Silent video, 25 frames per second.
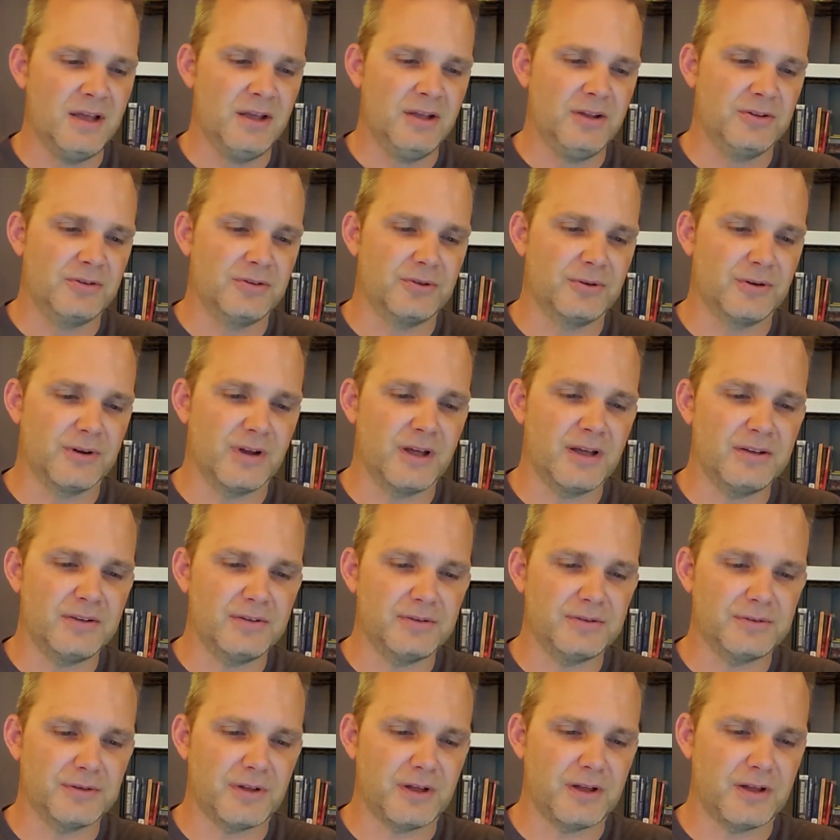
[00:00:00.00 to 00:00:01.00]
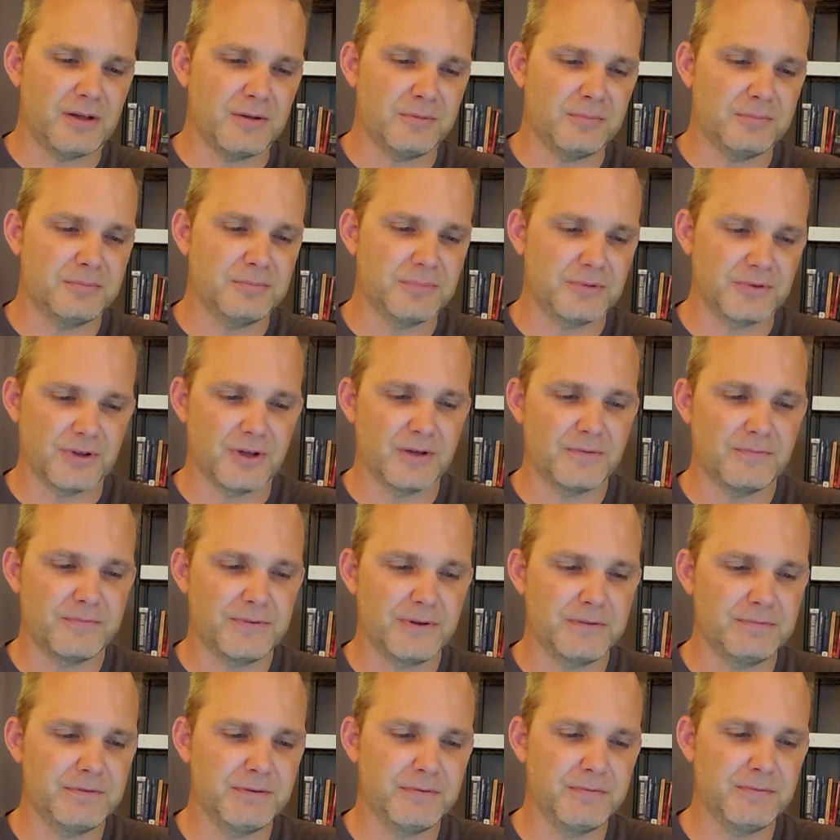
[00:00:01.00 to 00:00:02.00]
So tonight's psalm, Psalm
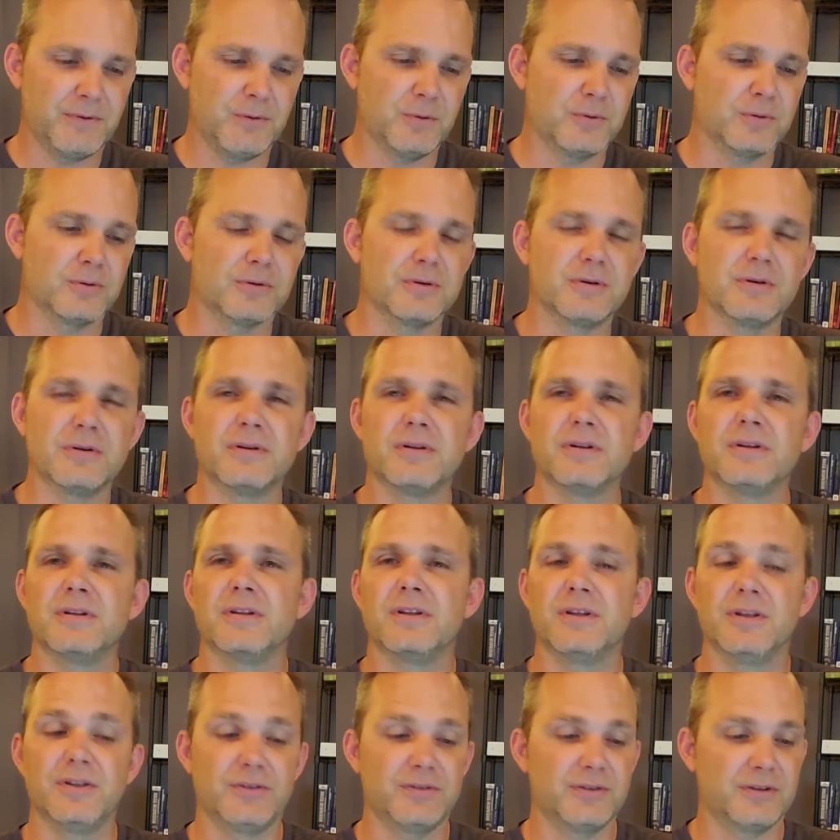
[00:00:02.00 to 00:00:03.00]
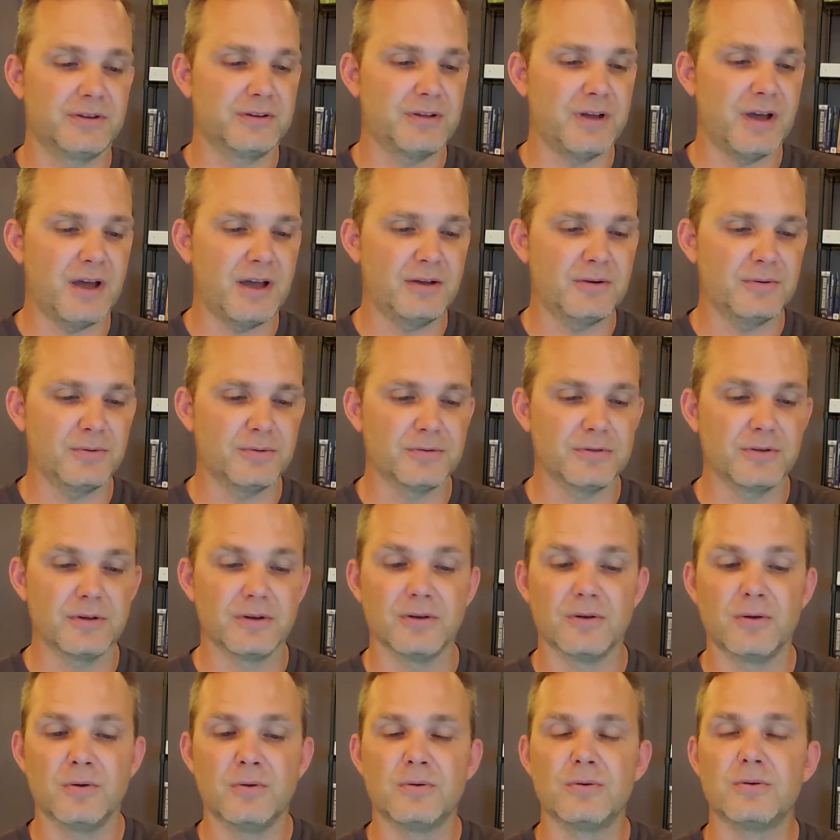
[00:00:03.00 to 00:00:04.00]
54, is entitled, "The
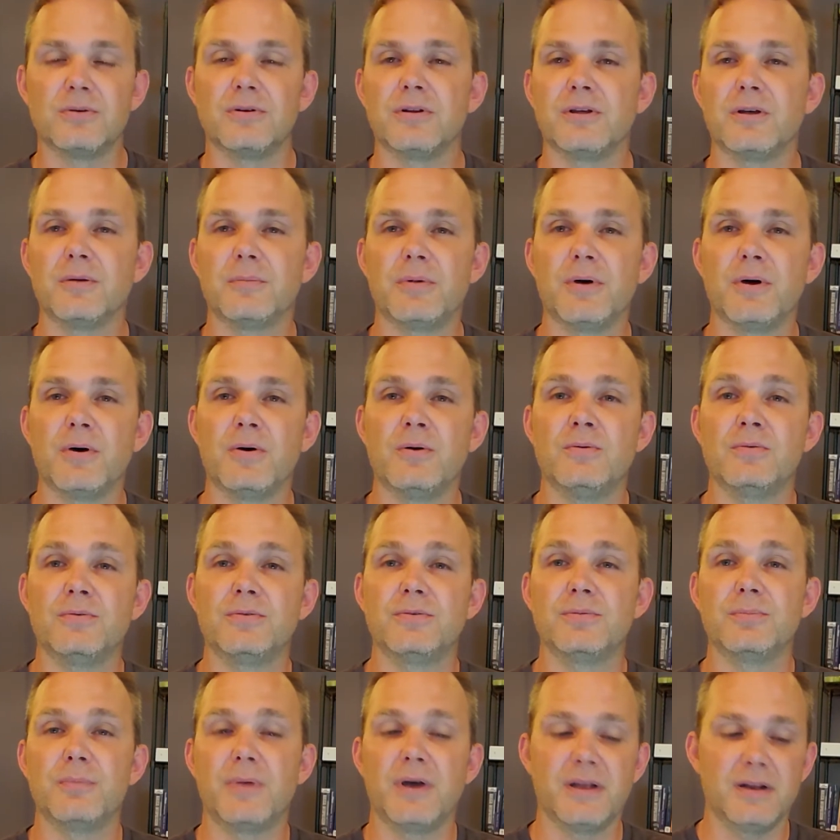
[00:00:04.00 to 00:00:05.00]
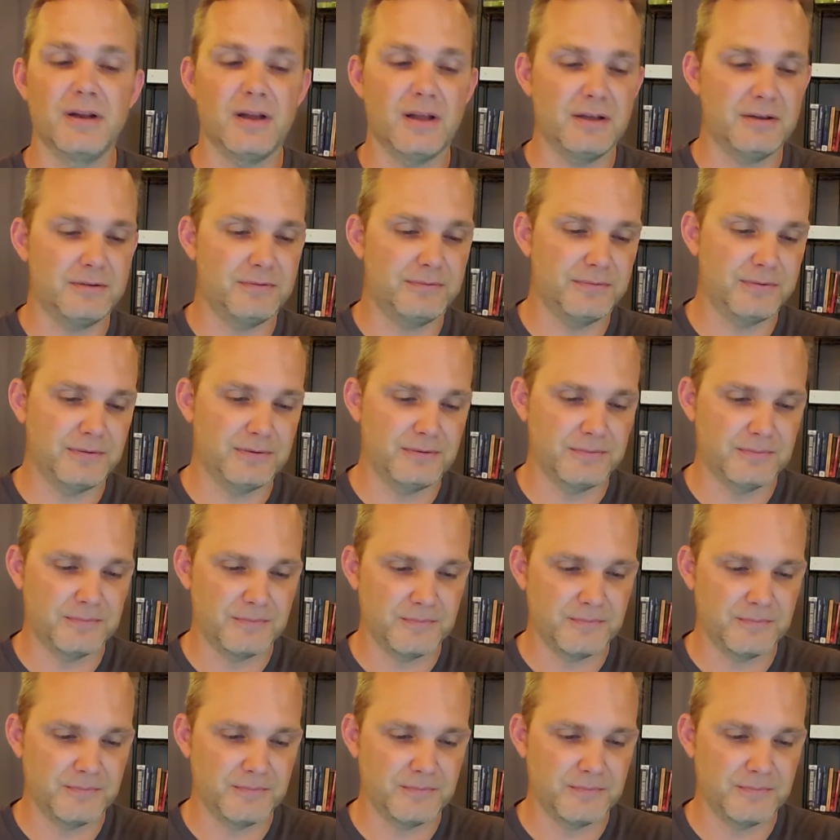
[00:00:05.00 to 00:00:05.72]
Lord Upholds My Life."